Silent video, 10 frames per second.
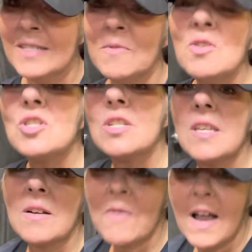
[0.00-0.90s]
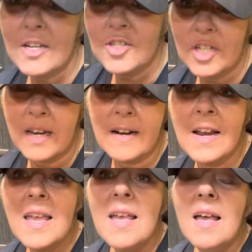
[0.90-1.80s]
I'm usually in a rush here.
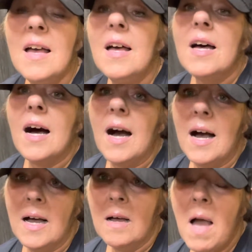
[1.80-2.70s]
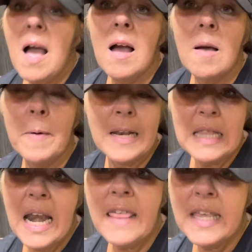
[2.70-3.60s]
Um, but a
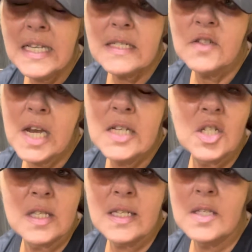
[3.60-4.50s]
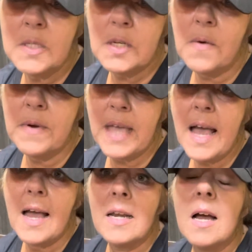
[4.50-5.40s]
lot of things changed, and This is what's going on.